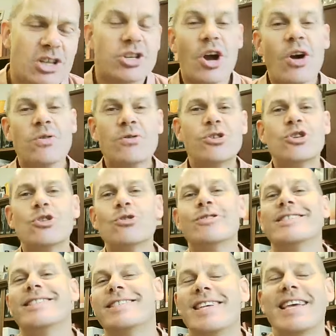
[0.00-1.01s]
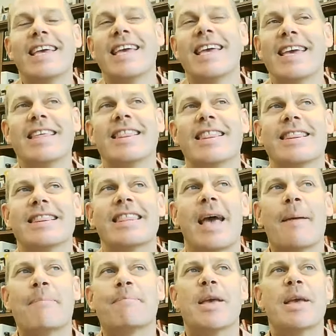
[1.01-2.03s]
Don't you see
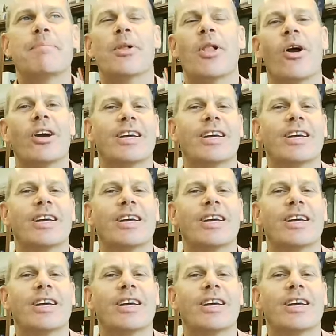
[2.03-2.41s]
that people